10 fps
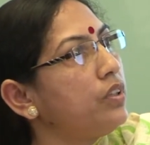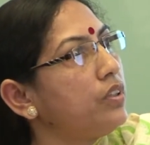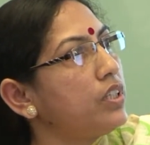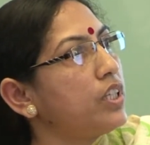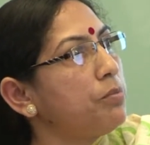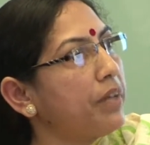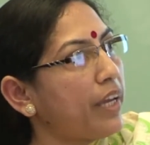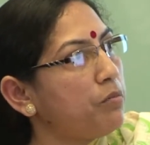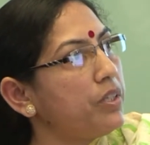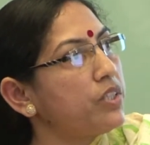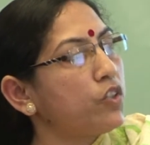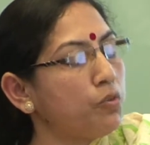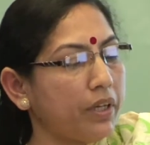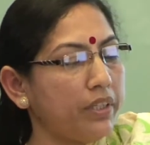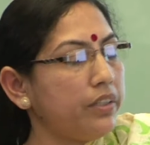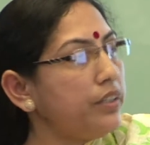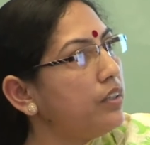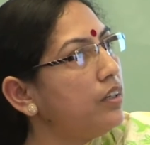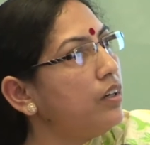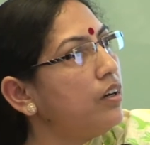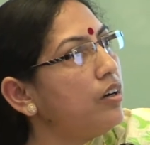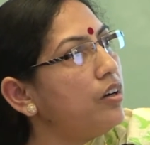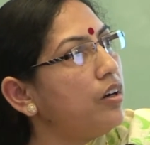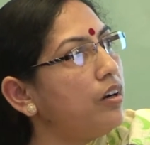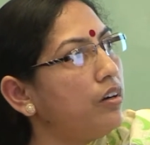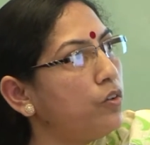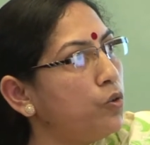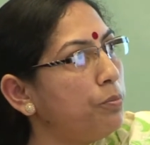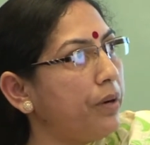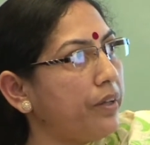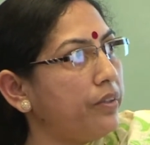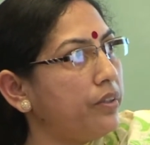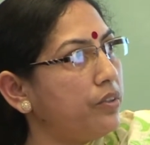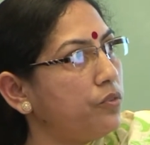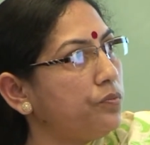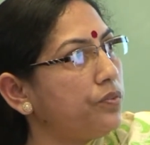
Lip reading: This is being administered by the HUPA, the